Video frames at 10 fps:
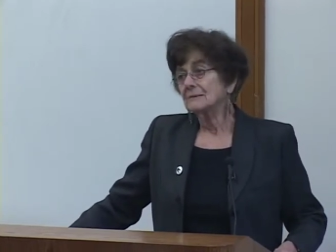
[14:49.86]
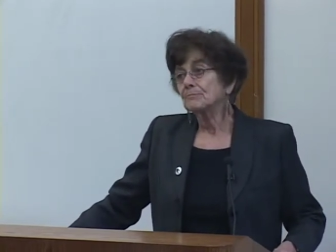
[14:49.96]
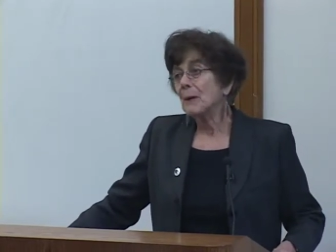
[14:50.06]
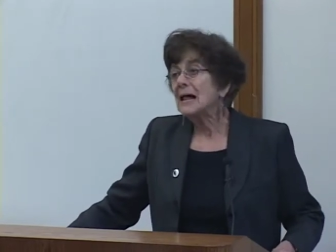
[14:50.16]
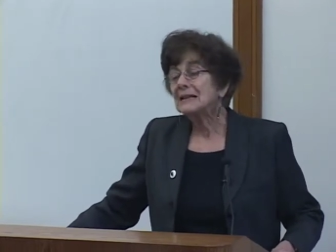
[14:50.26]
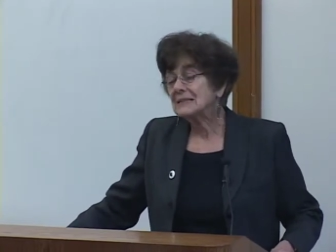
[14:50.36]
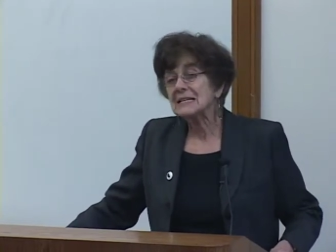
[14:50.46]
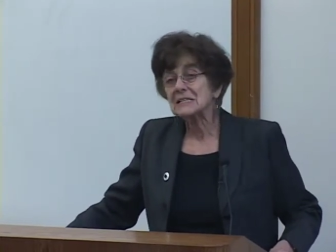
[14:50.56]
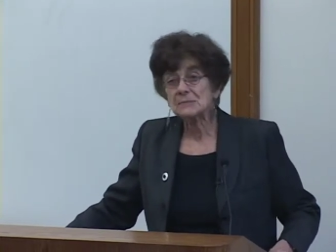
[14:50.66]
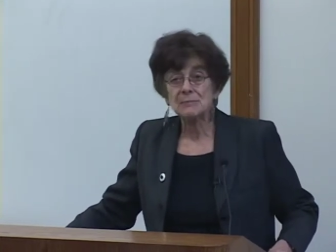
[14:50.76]

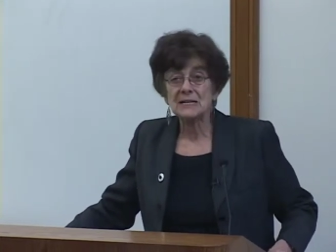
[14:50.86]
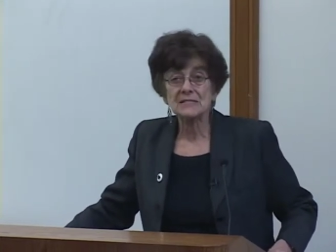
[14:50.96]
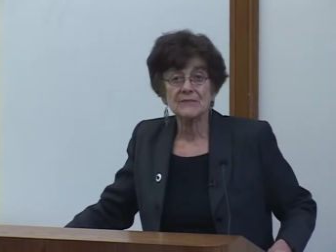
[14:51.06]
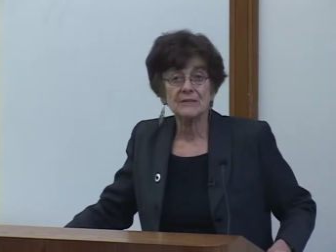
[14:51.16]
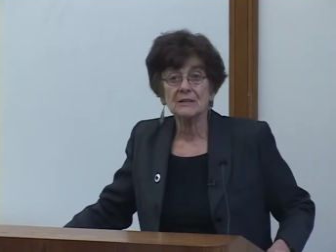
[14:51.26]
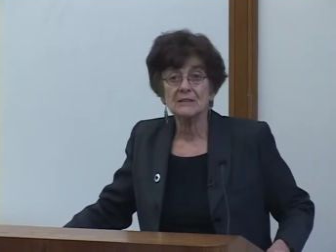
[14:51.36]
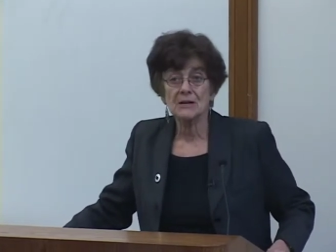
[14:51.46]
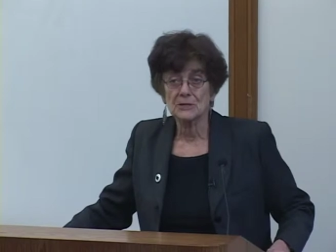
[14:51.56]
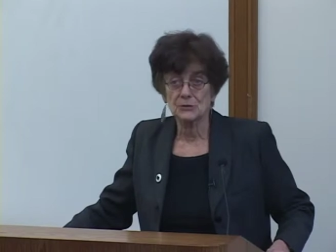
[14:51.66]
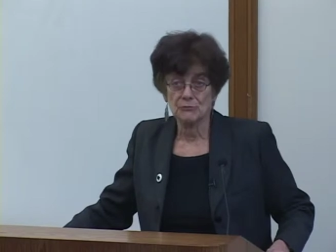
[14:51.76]
politics plays a very
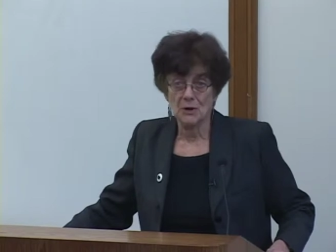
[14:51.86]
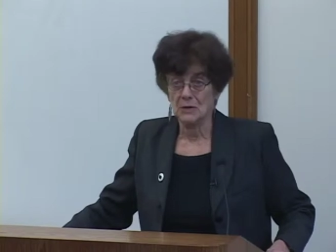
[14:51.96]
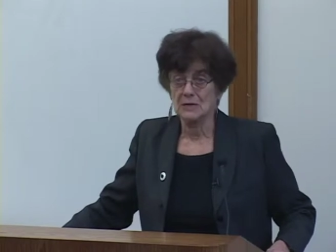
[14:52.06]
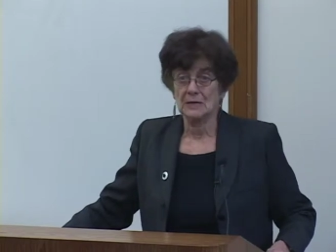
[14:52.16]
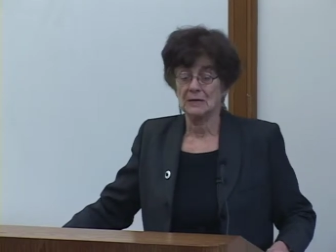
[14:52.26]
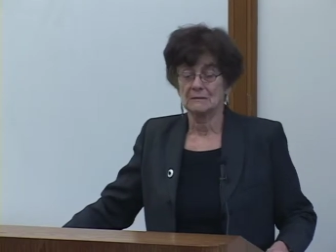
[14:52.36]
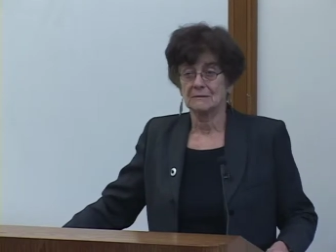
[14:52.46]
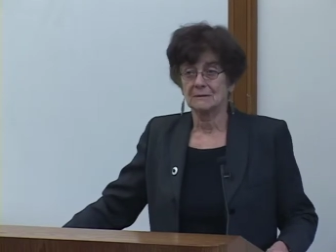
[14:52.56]
large role in it.